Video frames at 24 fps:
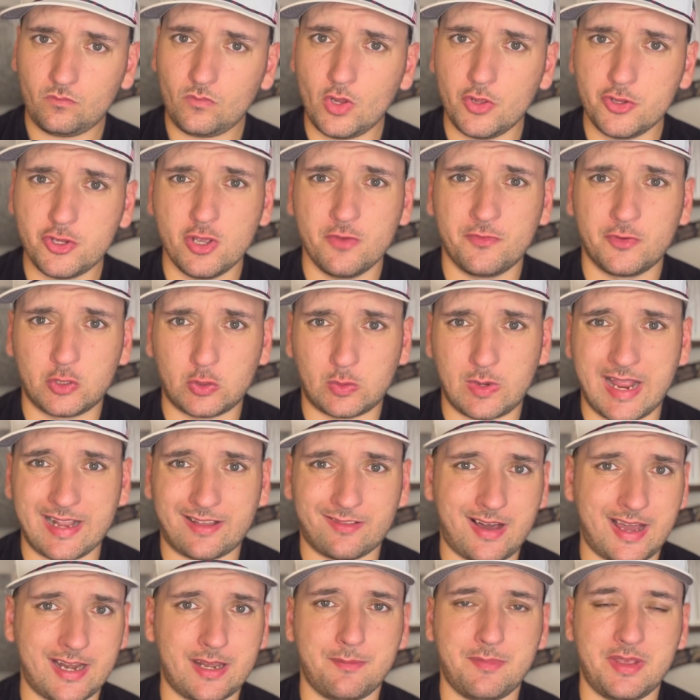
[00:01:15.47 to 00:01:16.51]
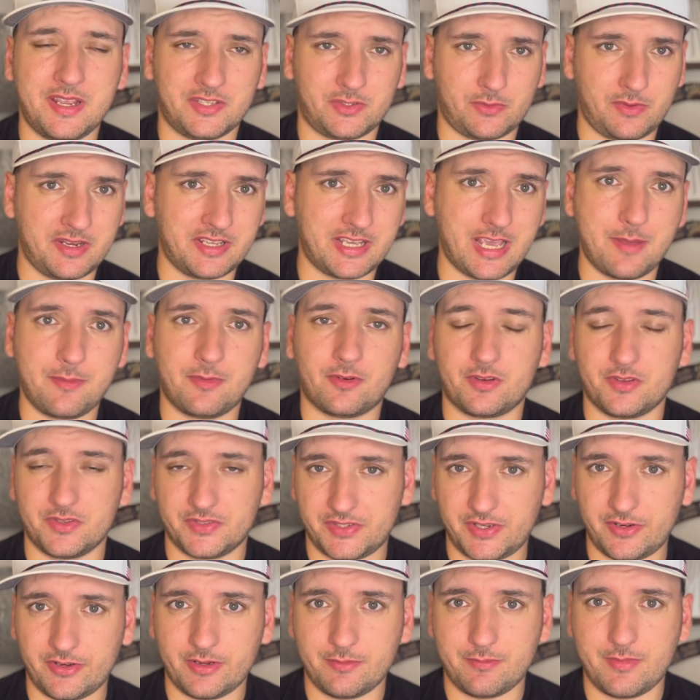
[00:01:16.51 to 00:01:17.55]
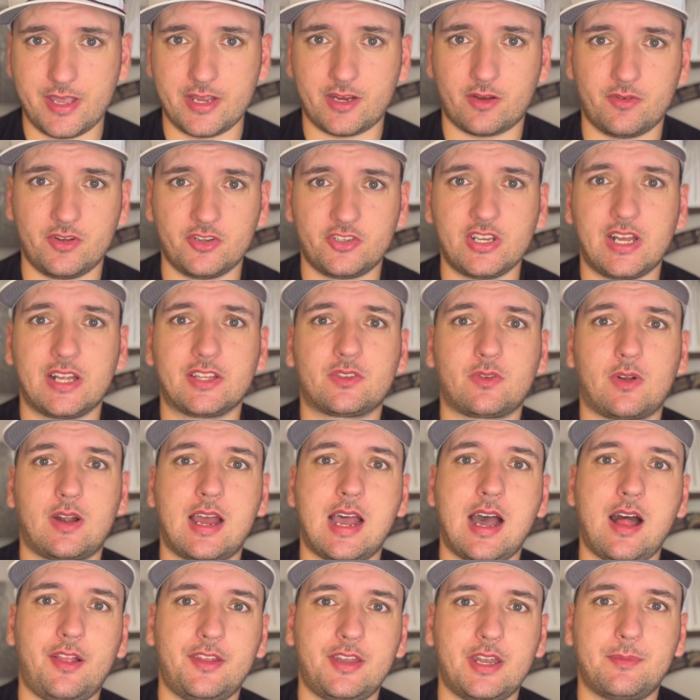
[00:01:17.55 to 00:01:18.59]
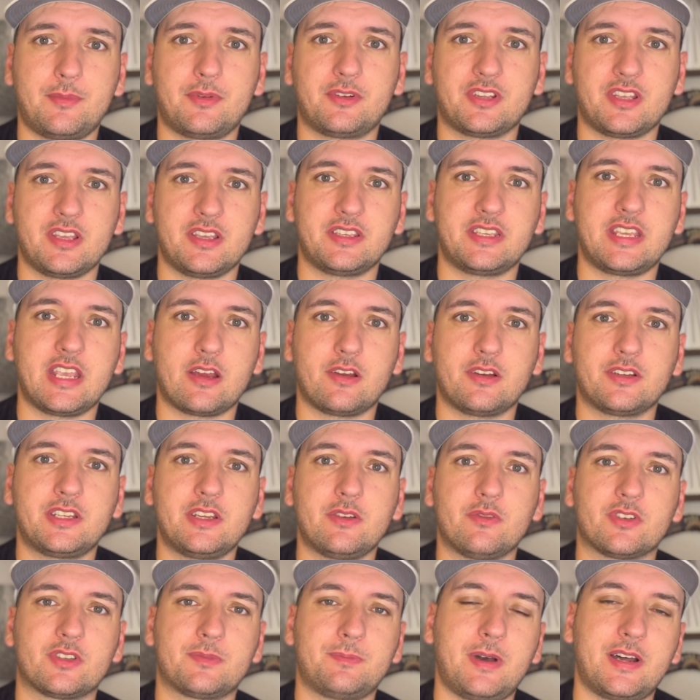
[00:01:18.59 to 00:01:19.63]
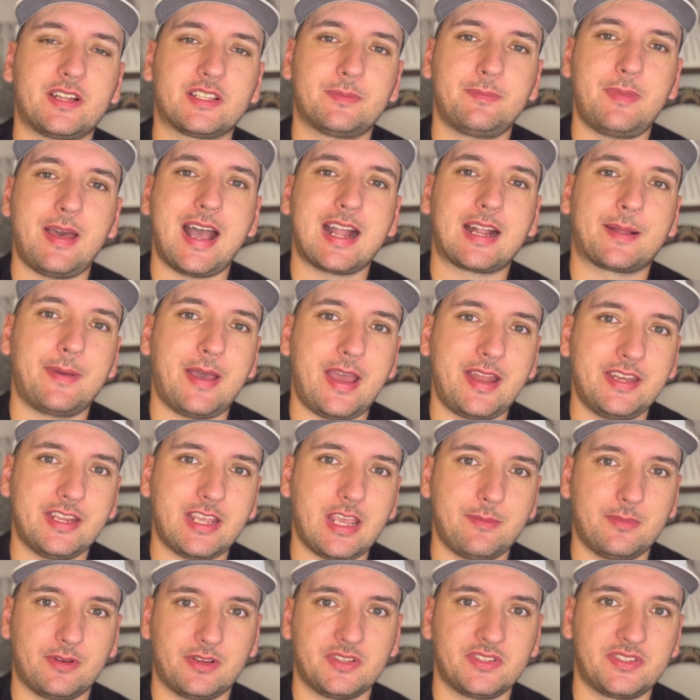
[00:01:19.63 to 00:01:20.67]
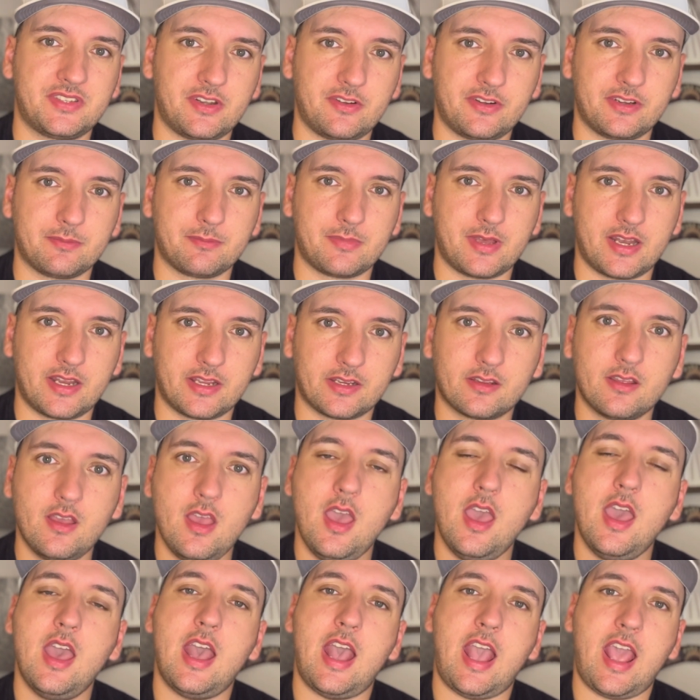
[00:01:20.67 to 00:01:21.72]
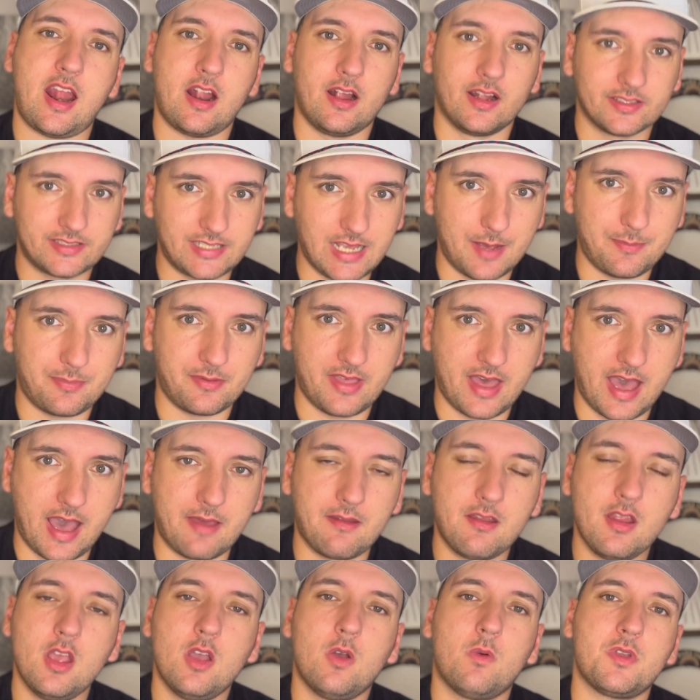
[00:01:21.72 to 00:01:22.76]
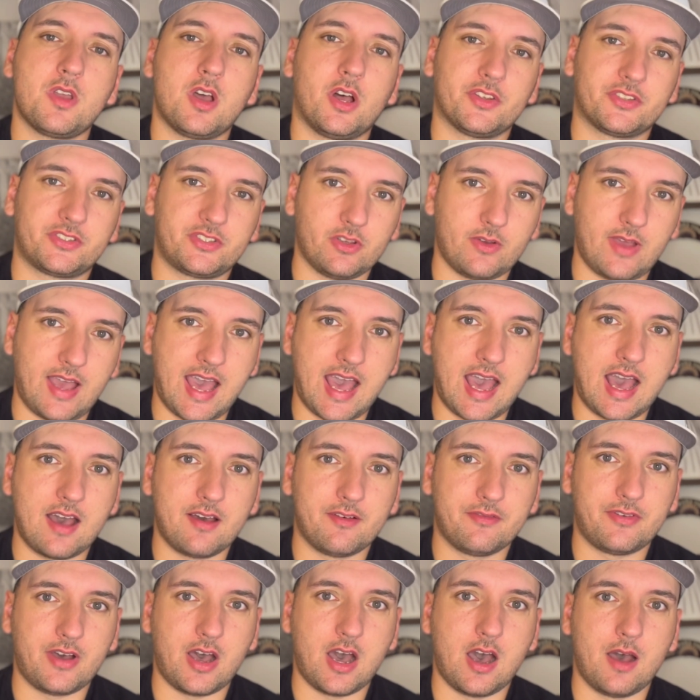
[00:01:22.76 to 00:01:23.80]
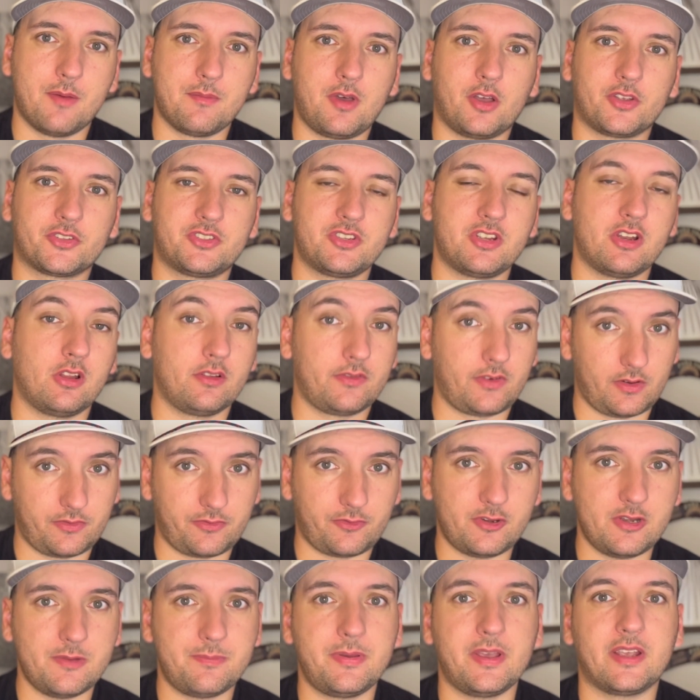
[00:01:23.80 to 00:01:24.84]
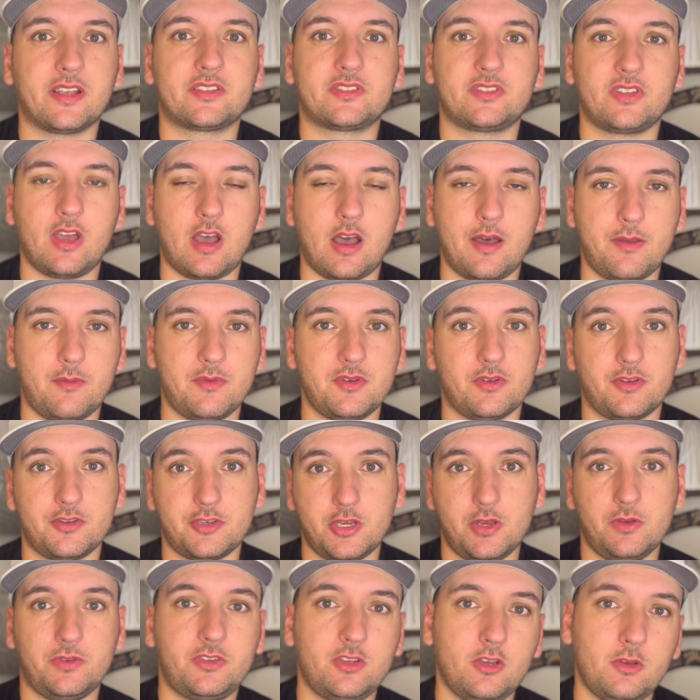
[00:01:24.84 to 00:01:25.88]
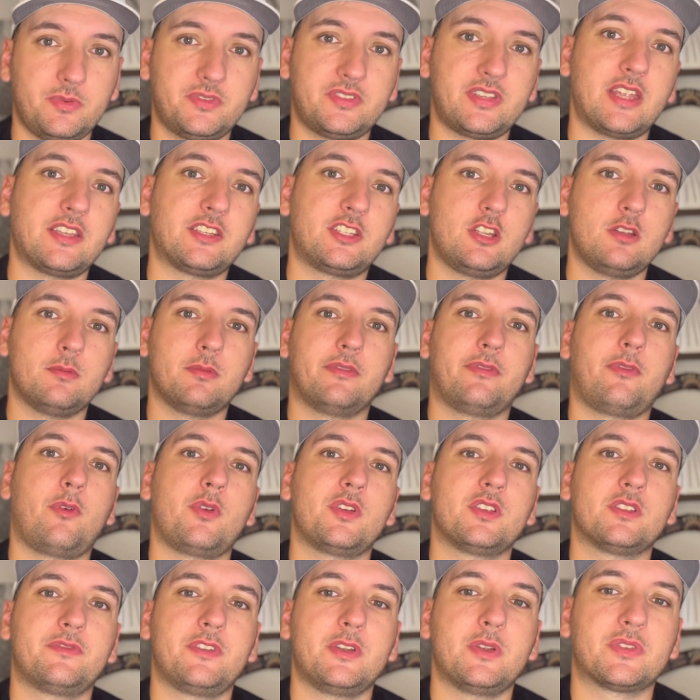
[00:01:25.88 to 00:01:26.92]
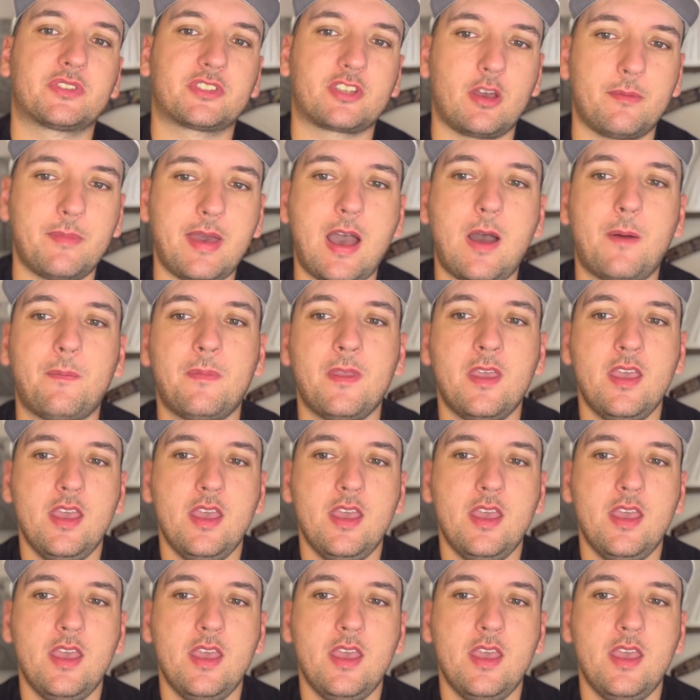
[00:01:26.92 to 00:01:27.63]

you have a direct line to me. So any game you're considering betting, reach out to our hotline number, get a guarantee response back about any game you're considering betting. And on top of that, we also have um, also get all of our free picks uh, that we do on YouTube sent to you before these videos come out.